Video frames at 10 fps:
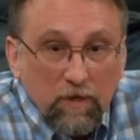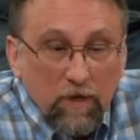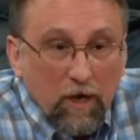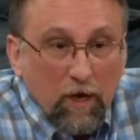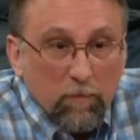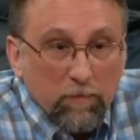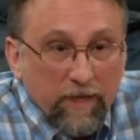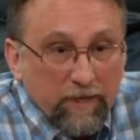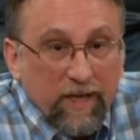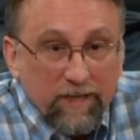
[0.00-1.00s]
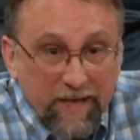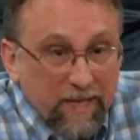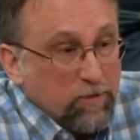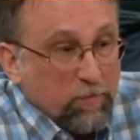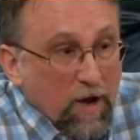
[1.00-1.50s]
And that's
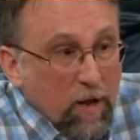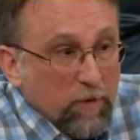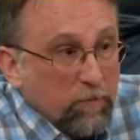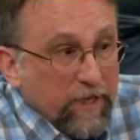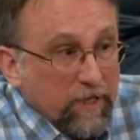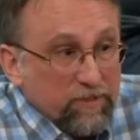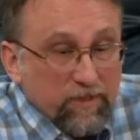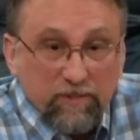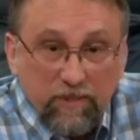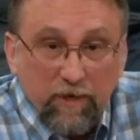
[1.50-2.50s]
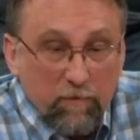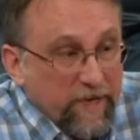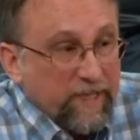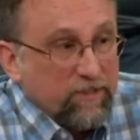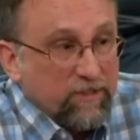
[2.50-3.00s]
a problem because it
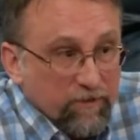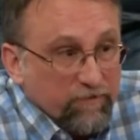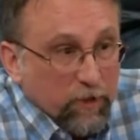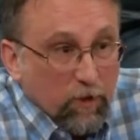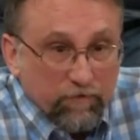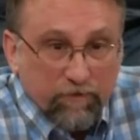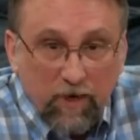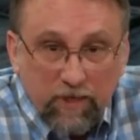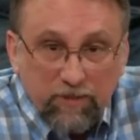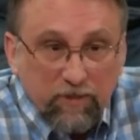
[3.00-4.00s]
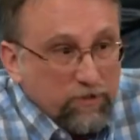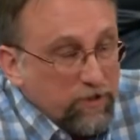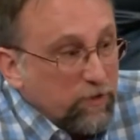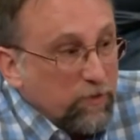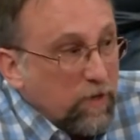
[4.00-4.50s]
makes it difficult for us
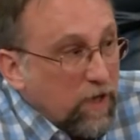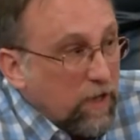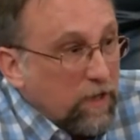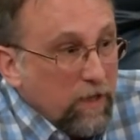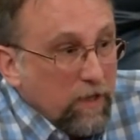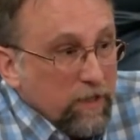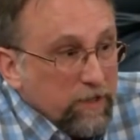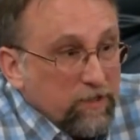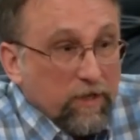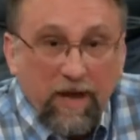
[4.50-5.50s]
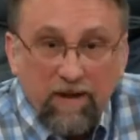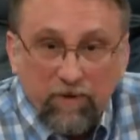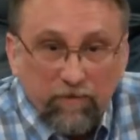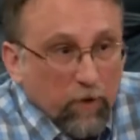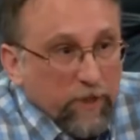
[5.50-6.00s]
to have our
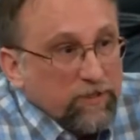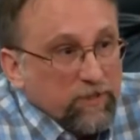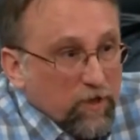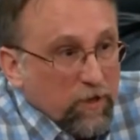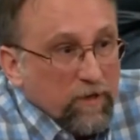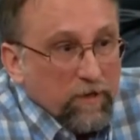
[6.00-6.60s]
voices heard.